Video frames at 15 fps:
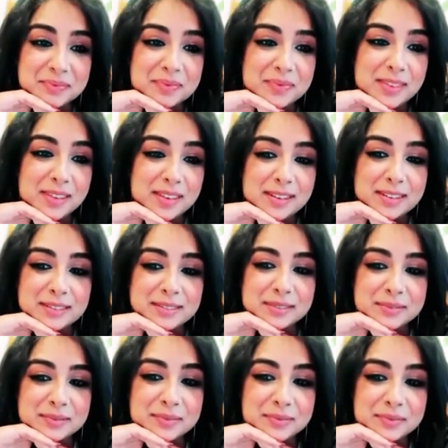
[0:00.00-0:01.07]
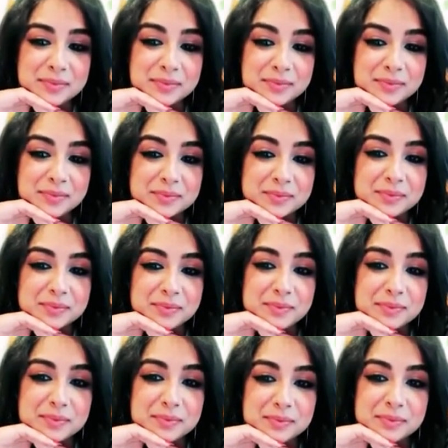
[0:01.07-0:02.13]

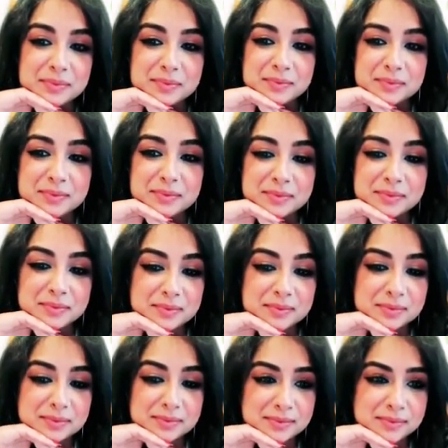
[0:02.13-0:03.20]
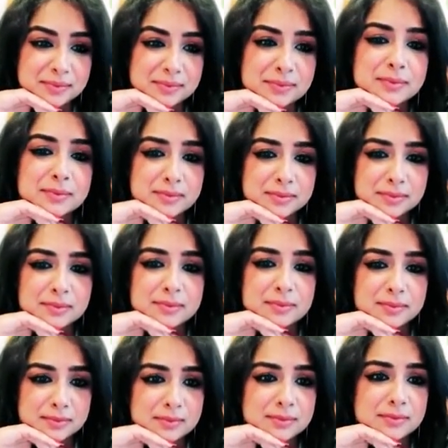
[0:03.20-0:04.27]

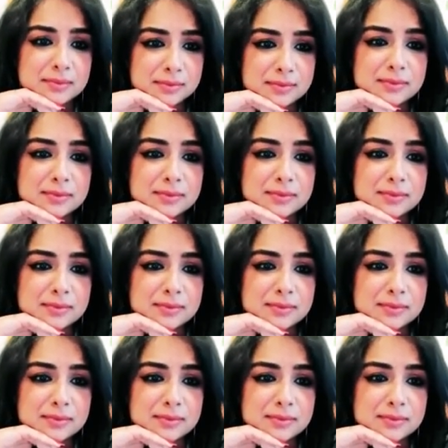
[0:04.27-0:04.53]
[no speech]